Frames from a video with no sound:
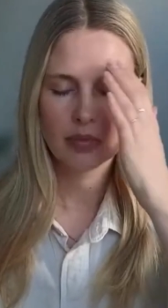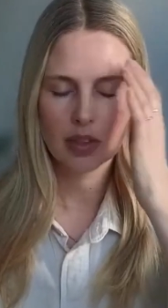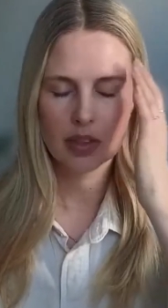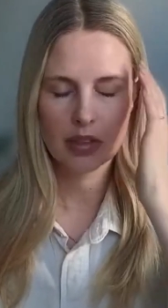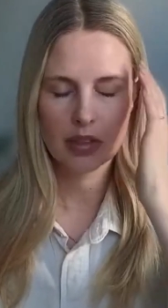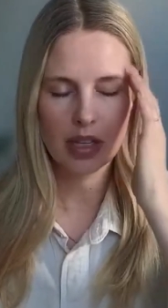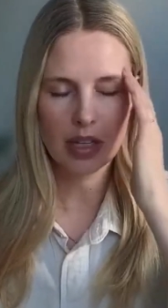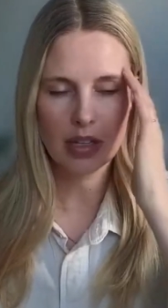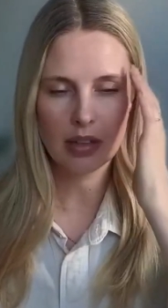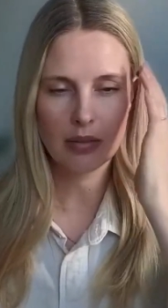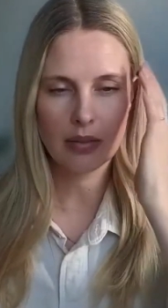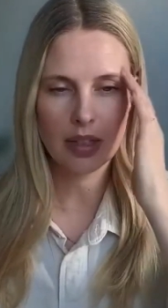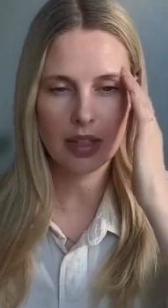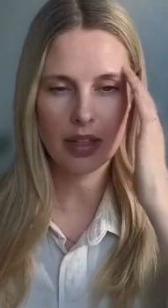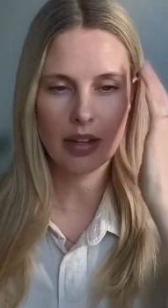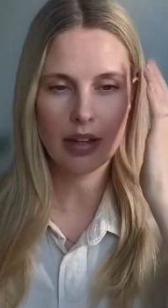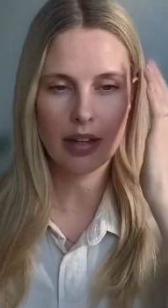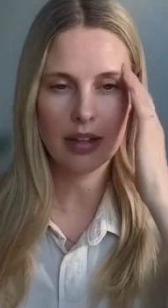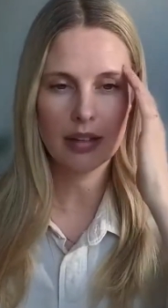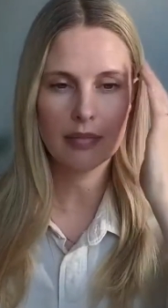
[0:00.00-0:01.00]
Side of the
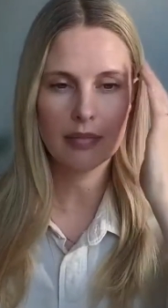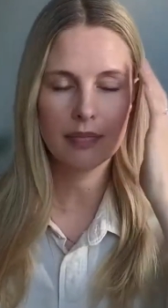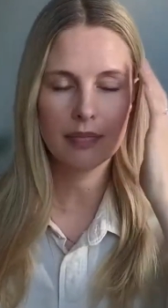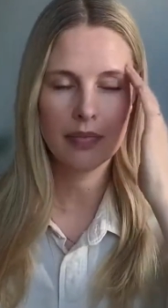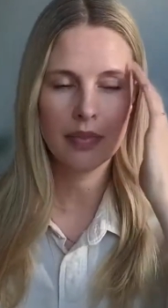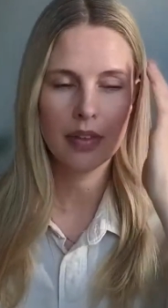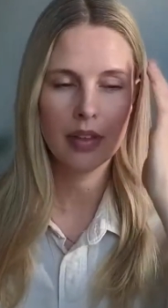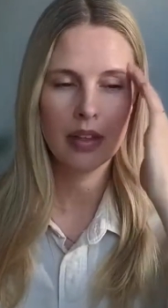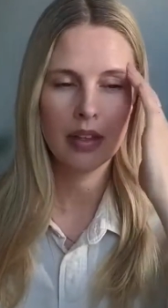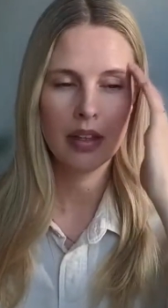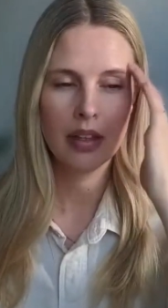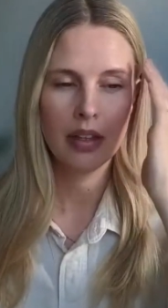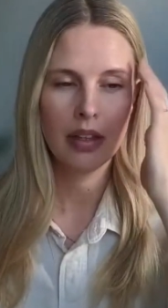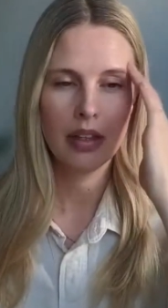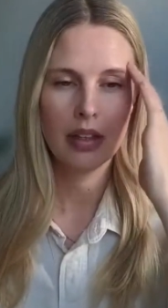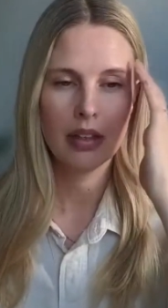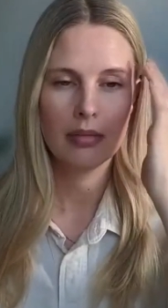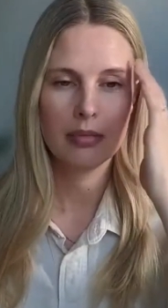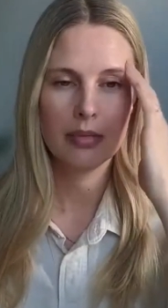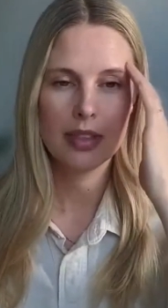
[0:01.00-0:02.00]
eye.
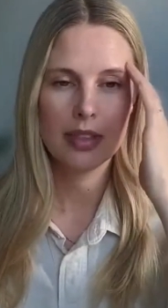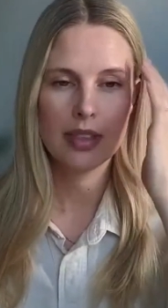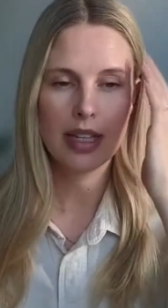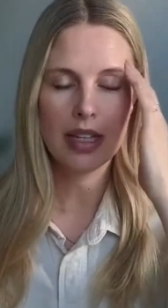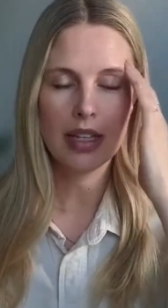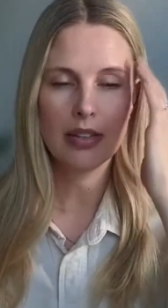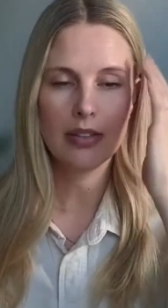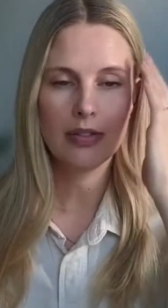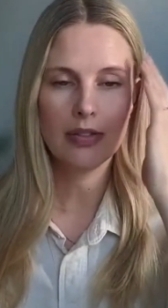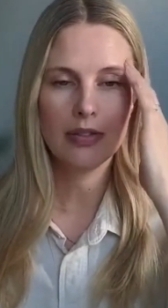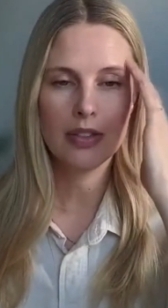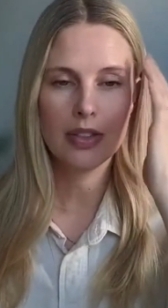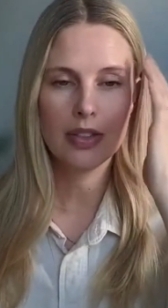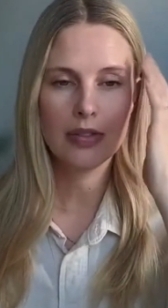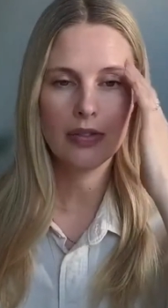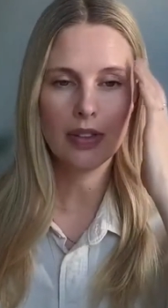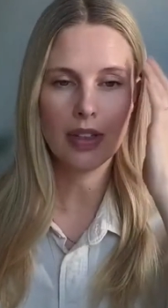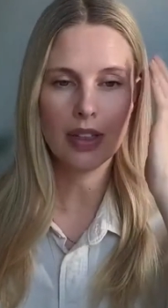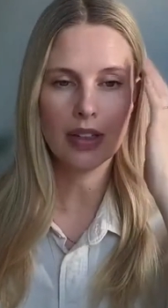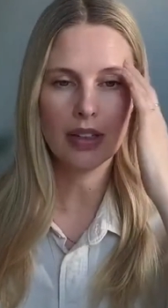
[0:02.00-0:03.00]
I'm safe to
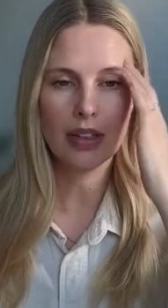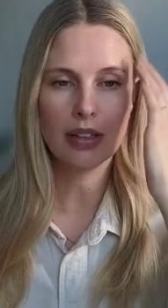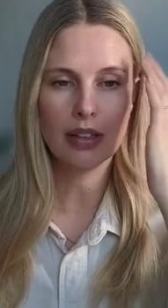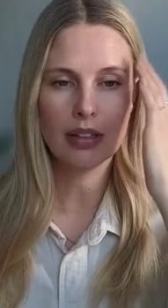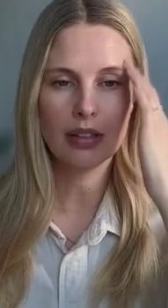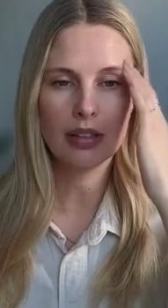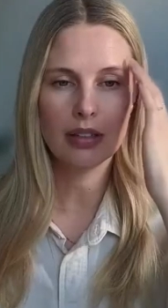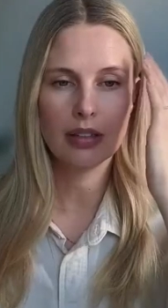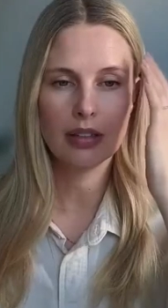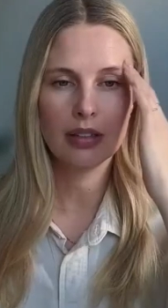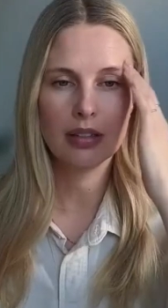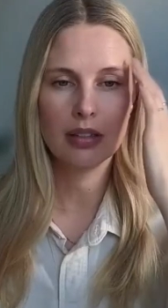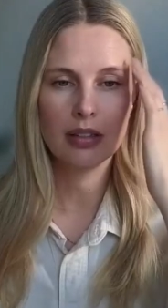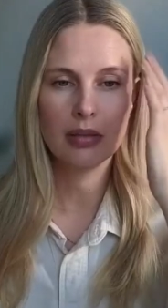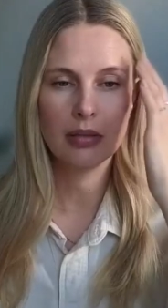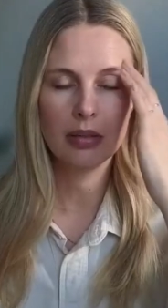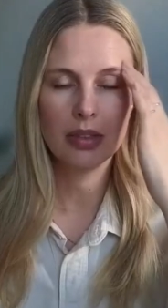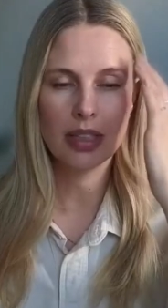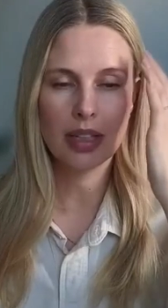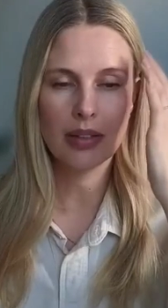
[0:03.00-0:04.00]
feel
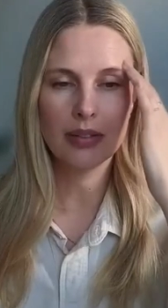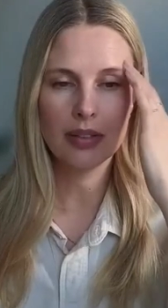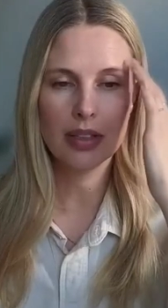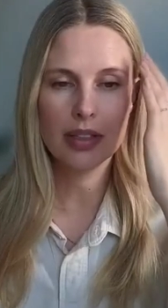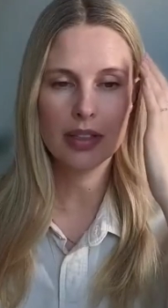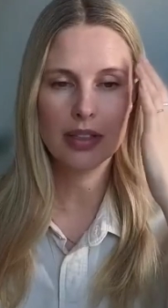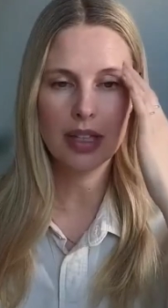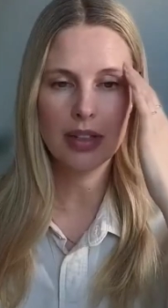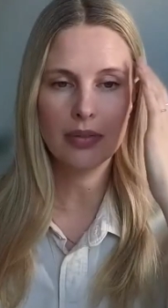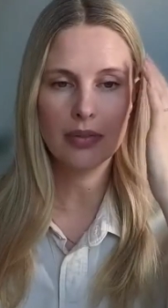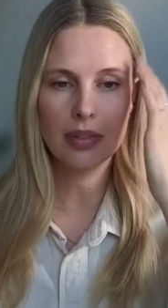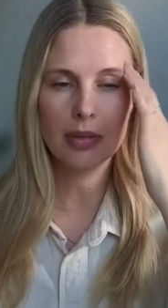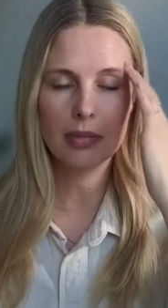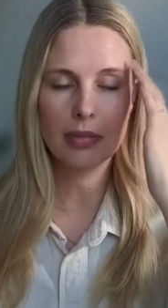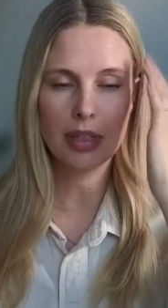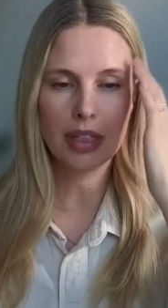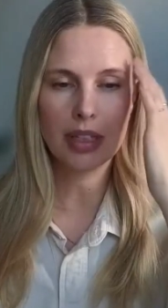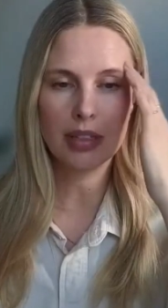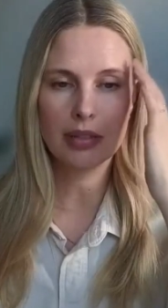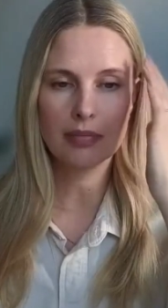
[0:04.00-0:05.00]
whatever is up
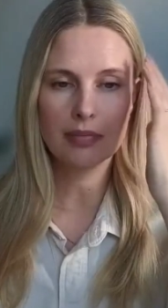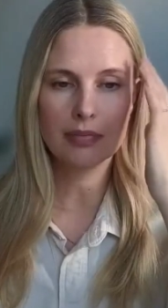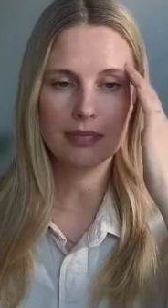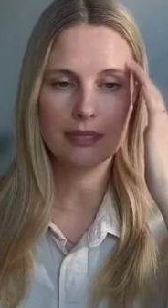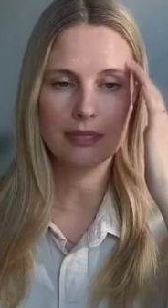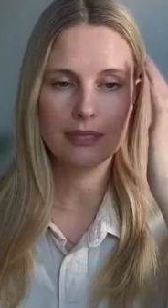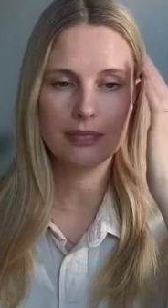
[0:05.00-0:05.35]
for me.